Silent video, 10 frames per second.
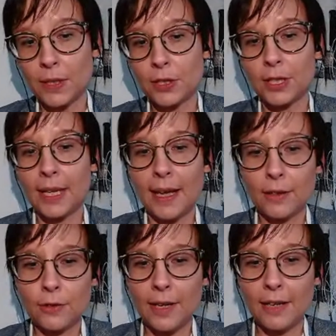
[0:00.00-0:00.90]
which
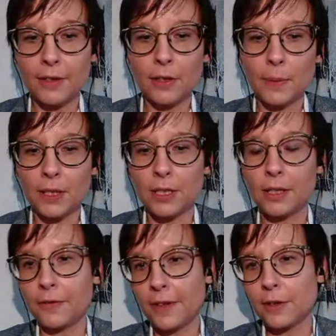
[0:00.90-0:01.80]
can drive in the
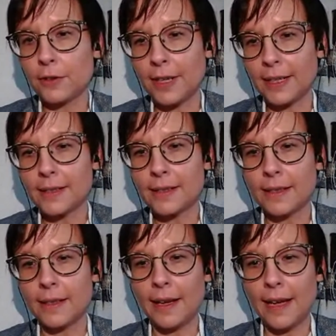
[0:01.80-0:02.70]
windshield of other
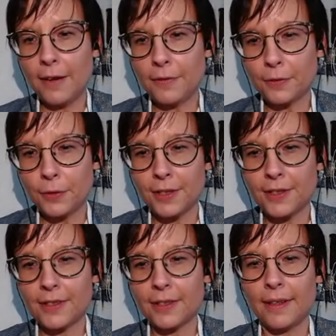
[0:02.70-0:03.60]
trucks, they have, of
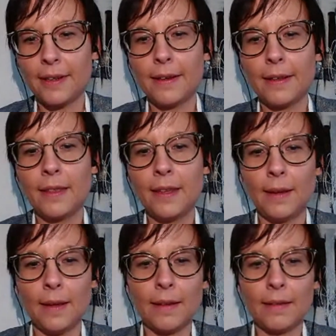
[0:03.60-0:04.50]
course,
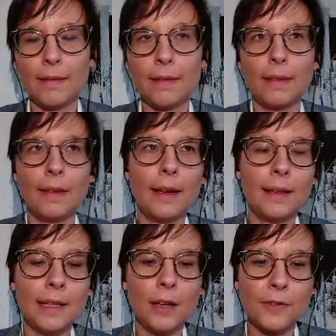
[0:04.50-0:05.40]
the
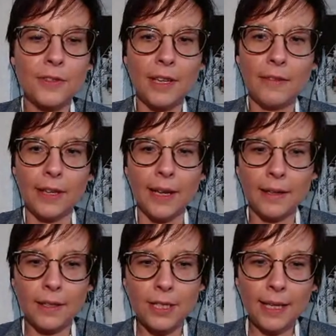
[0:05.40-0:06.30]
idea of saving
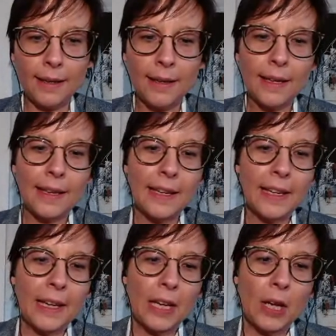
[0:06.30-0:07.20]
energy.
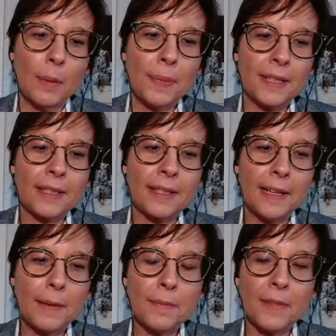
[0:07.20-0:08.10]
But
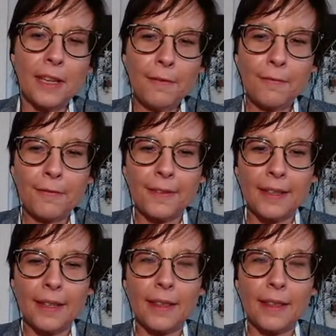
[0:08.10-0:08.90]
if